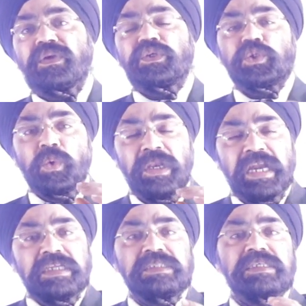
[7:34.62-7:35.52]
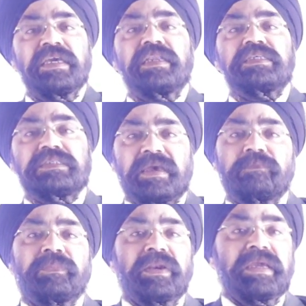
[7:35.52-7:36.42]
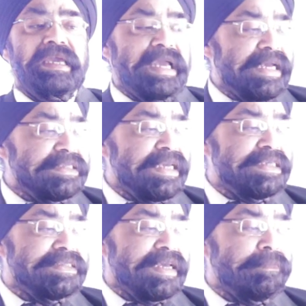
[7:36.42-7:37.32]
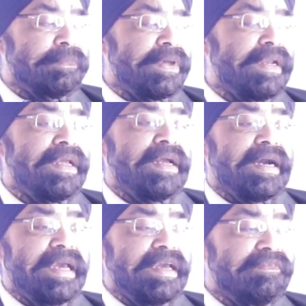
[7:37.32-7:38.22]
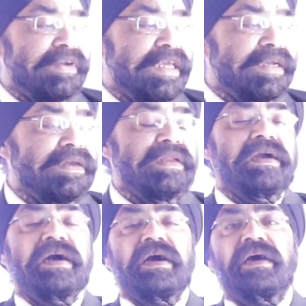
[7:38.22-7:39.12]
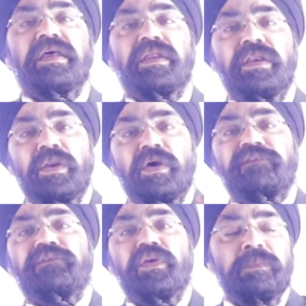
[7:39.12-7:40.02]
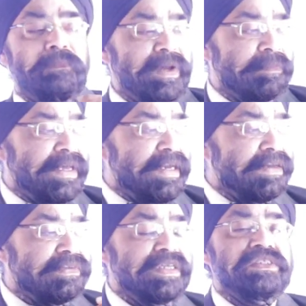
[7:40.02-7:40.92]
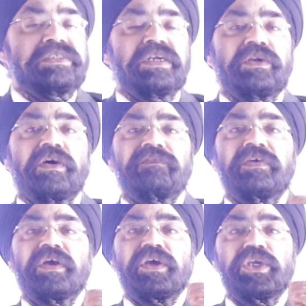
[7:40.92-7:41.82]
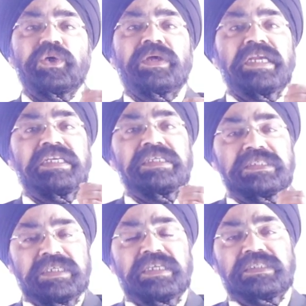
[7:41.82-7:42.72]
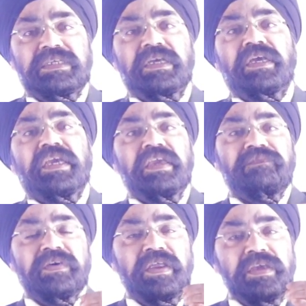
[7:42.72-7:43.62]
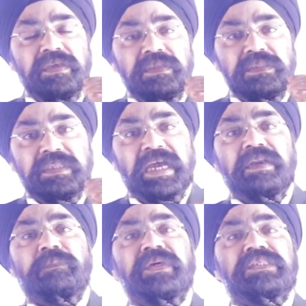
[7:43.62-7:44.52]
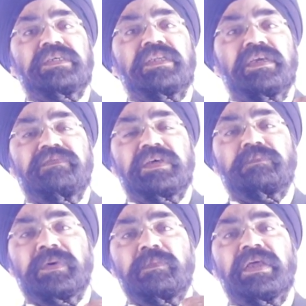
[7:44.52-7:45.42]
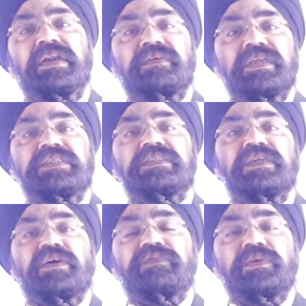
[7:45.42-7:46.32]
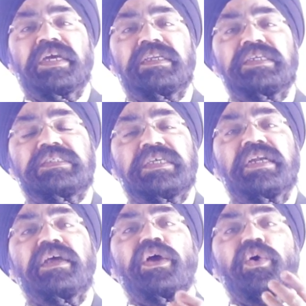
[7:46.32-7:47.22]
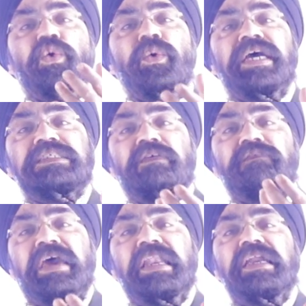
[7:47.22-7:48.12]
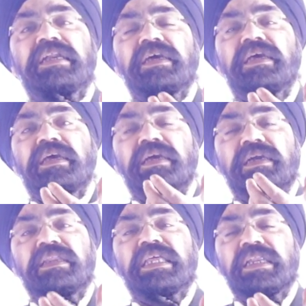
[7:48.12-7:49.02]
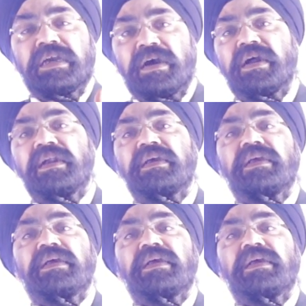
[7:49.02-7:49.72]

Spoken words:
So let us see an example. As an example, I have taken a lawful permanent resident of United States. If a permanent resident of United States who has a valid green card,